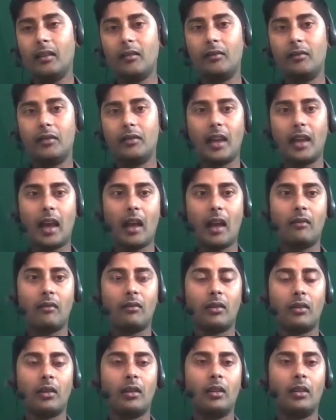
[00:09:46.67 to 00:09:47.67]
we have
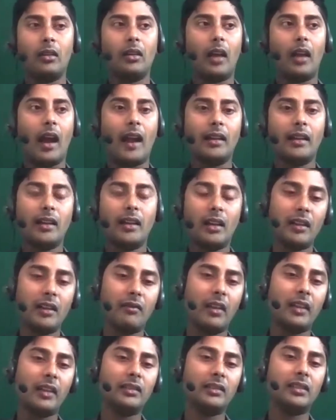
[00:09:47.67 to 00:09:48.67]
handheld
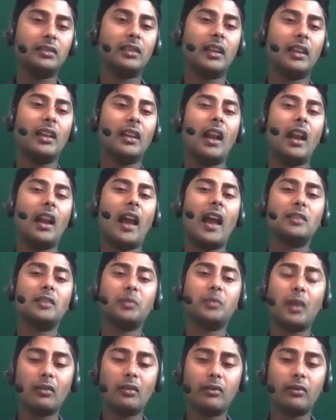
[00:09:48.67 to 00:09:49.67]
devices that are as
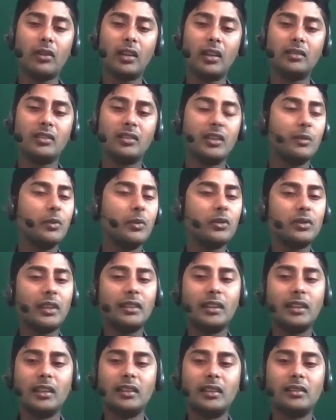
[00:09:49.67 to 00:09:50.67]
powerful as GPUs, I
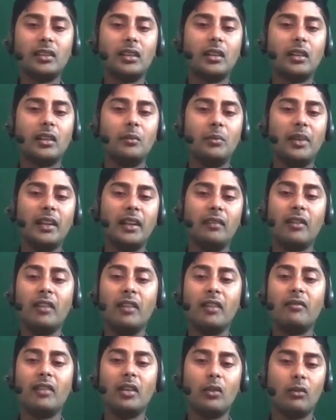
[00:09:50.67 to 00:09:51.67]
think it's a complete
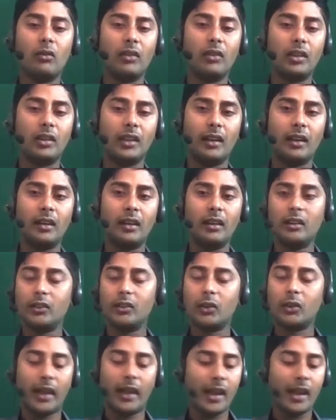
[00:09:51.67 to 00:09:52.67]
win-win over there.
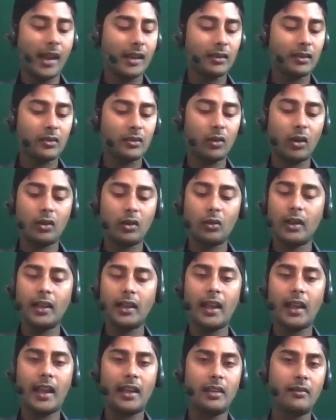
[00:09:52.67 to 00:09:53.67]
So AI is not
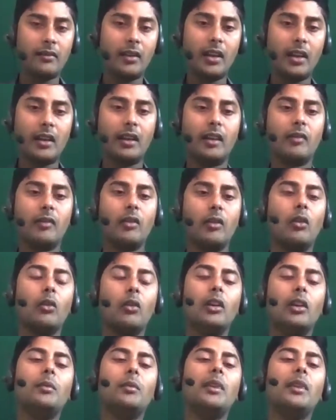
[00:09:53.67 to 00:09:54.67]
going anywhere. It will
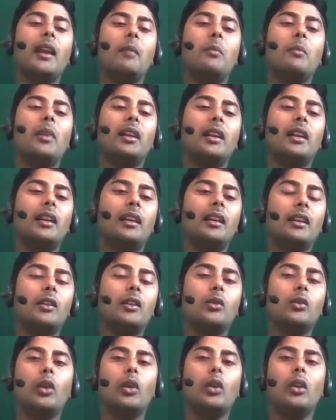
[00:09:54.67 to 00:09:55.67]
only be embedded
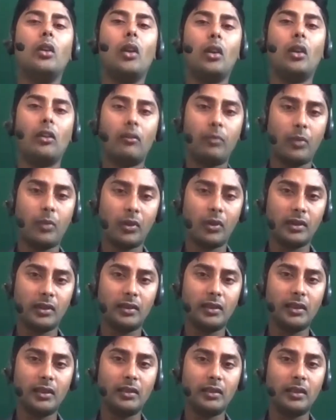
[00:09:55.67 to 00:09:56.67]
into a lot of
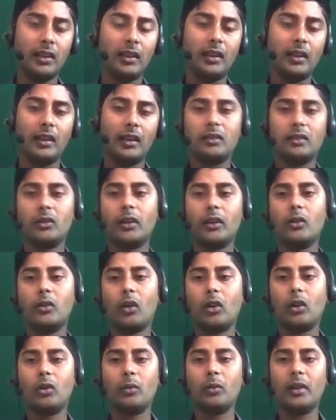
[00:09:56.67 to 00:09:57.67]
processes. It's going to
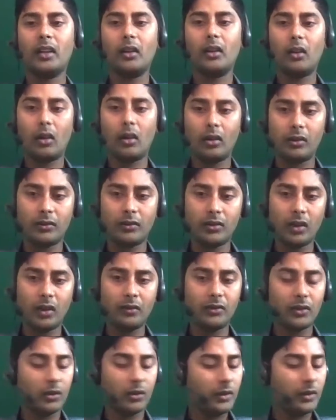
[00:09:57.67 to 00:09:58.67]
automate a lot of
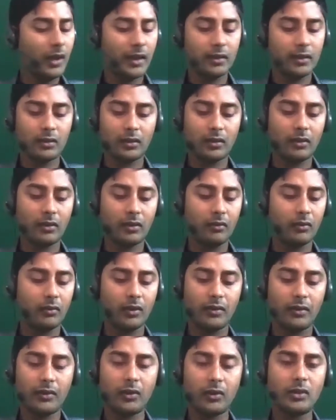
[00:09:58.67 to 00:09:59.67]
stuff. So yeah, it's
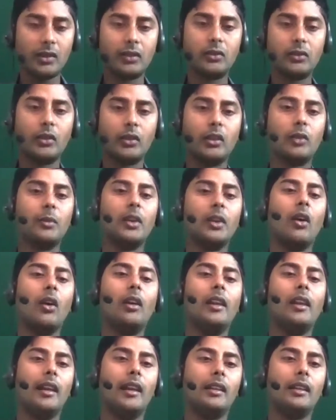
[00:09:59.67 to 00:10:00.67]
the future is going to be
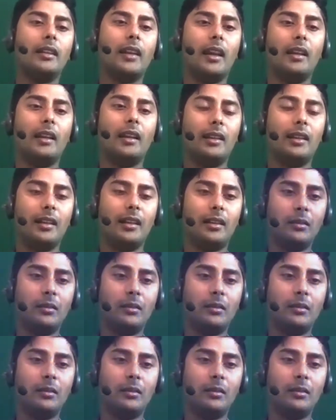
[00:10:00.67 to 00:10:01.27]
all AI, guaranteed.